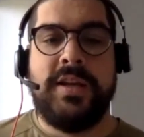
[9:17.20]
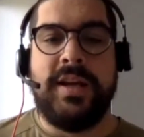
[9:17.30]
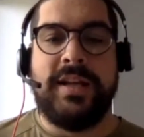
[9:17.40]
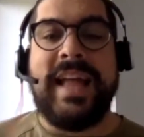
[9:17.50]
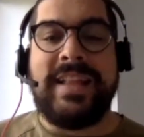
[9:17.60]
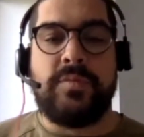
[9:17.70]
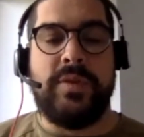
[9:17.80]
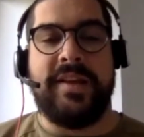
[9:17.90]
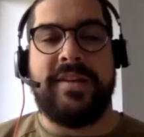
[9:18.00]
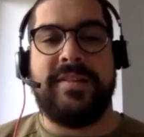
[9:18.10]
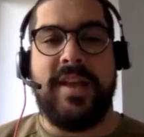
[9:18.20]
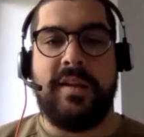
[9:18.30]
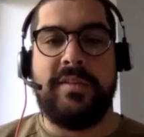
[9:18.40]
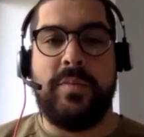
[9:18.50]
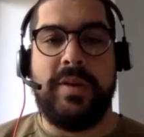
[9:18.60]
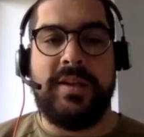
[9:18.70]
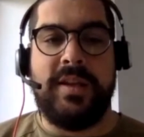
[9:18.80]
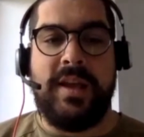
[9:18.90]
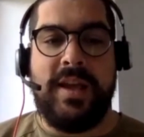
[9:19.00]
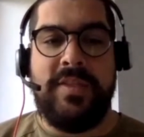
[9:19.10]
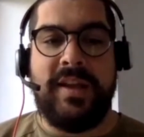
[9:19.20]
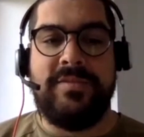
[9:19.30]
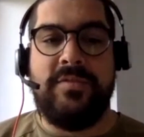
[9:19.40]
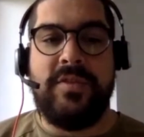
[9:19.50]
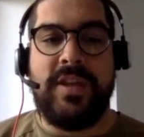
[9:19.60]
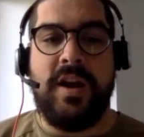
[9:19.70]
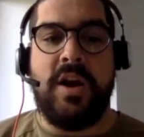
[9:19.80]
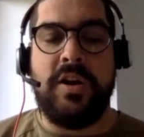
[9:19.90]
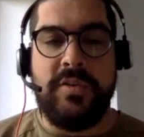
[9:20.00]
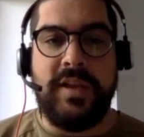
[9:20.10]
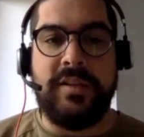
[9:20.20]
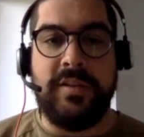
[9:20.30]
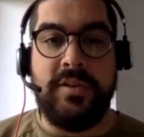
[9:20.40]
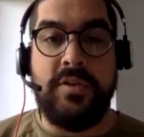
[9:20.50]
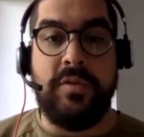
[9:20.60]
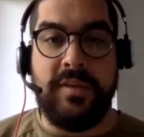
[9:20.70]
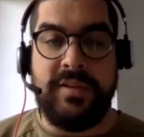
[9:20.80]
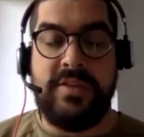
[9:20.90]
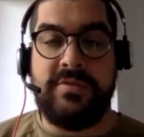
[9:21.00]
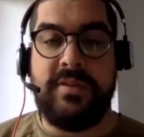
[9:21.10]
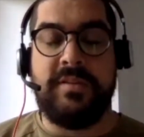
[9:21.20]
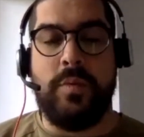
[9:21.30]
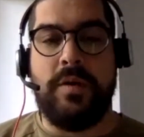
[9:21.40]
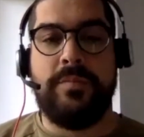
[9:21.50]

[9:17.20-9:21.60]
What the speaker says: That's really exciting to me. And I think it's a really hard thing to do as an agency as well.